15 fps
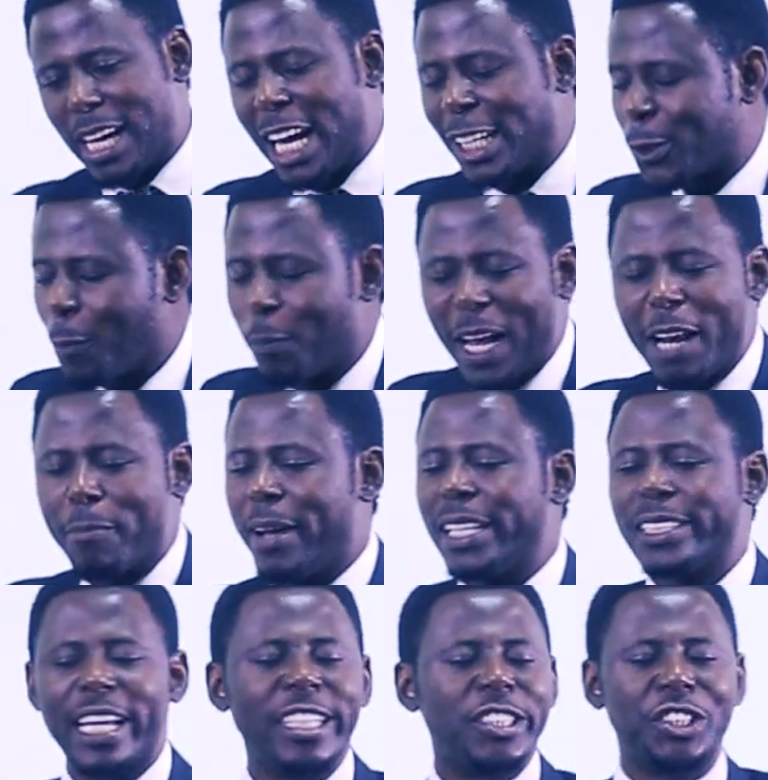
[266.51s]
And two blind
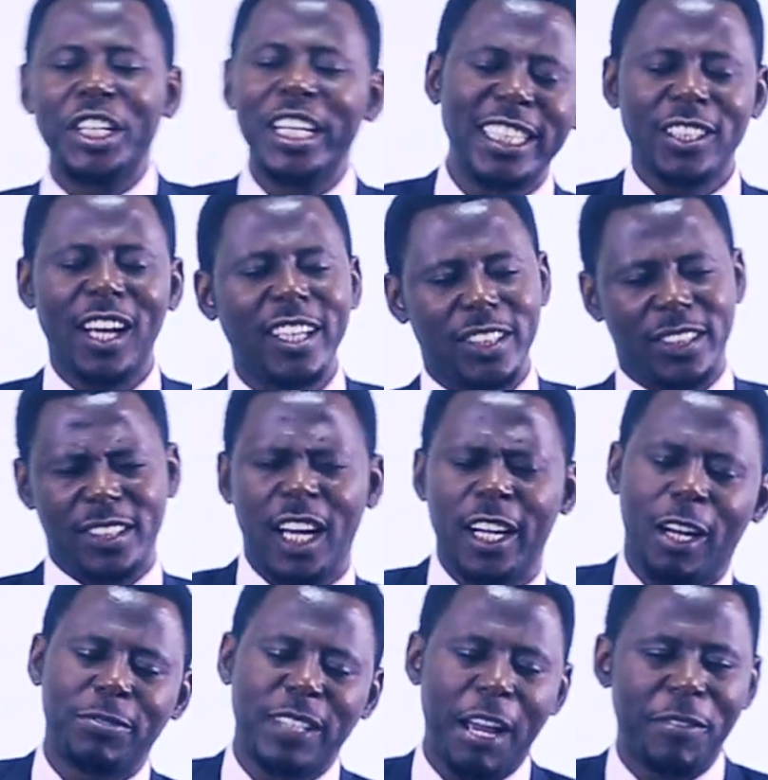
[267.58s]
men said, Jesus,
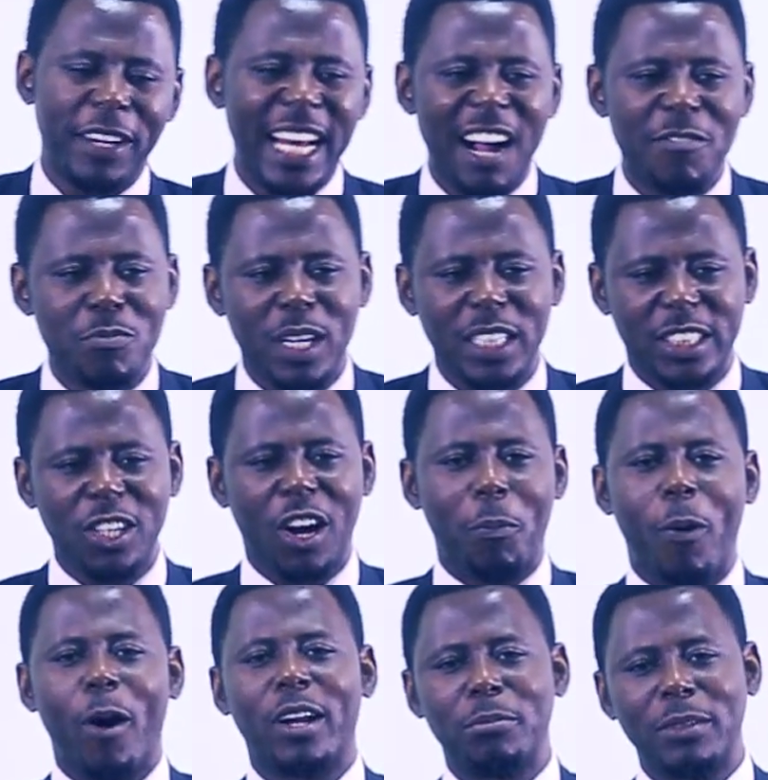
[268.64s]
son of David, have mercy
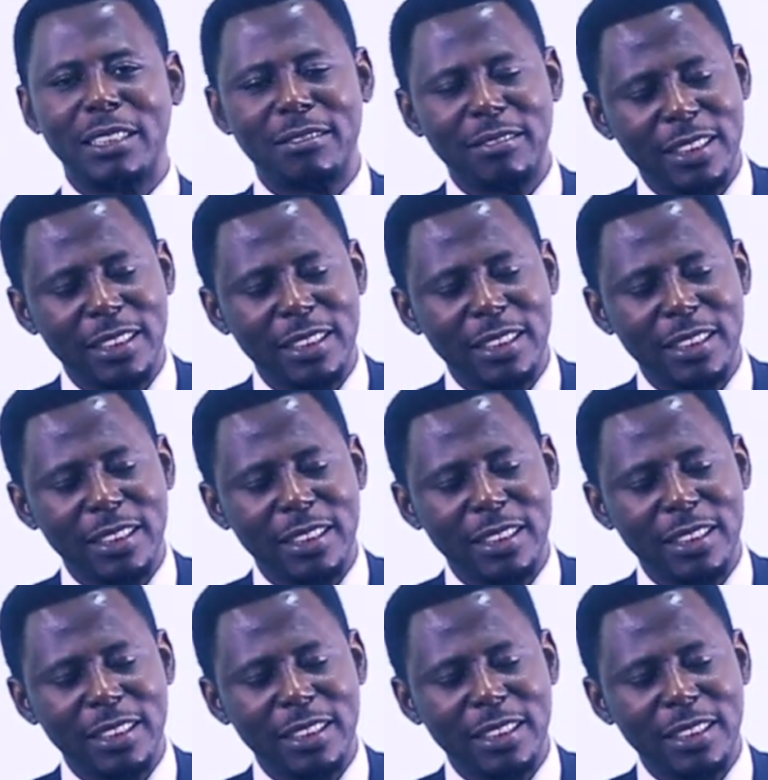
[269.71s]
upon.